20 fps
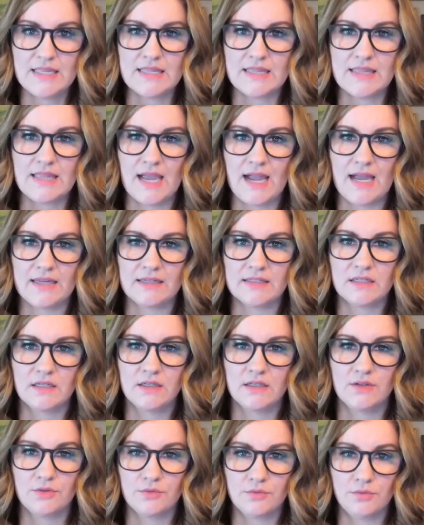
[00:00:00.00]
that
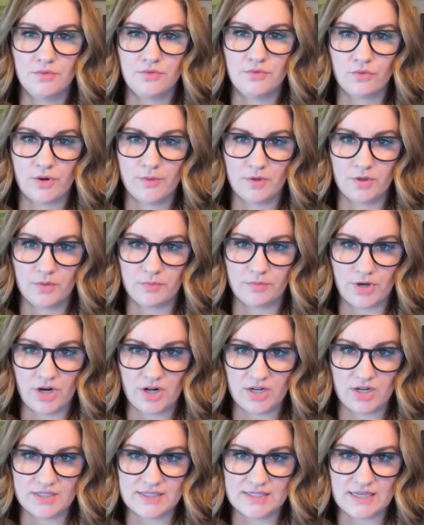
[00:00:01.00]
through the criminal
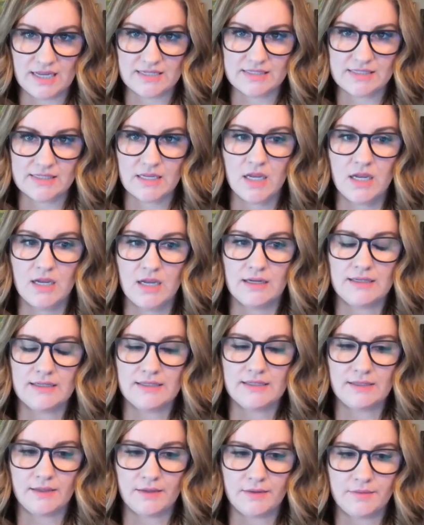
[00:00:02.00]
process,
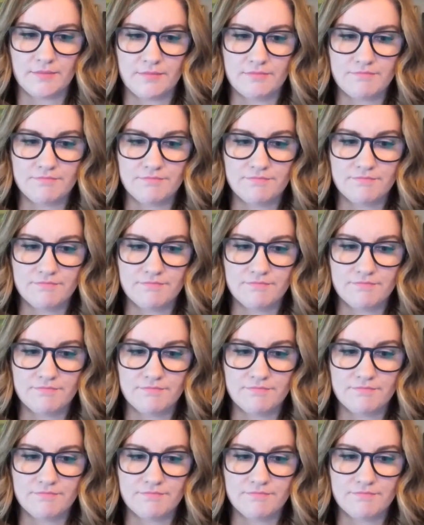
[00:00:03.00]
the